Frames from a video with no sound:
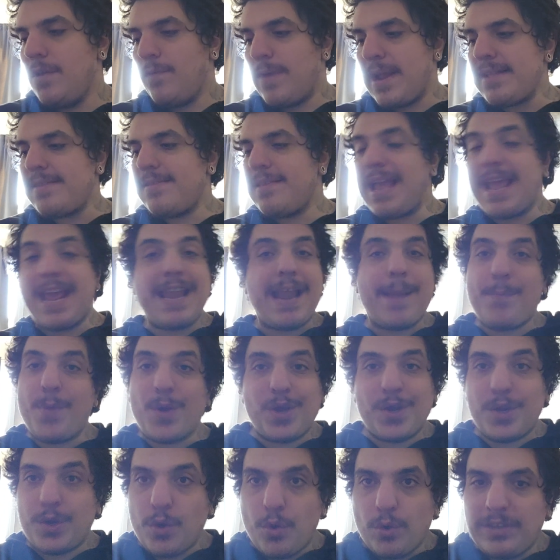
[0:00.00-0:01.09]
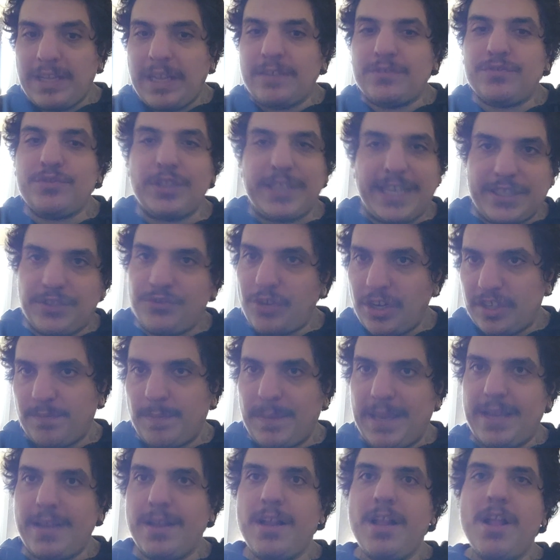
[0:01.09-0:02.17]
Right? And I'm not going to go down so you can trust
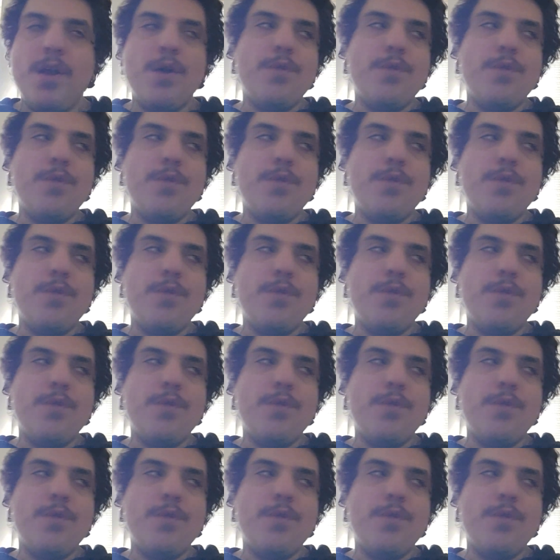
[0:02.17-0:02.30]
me.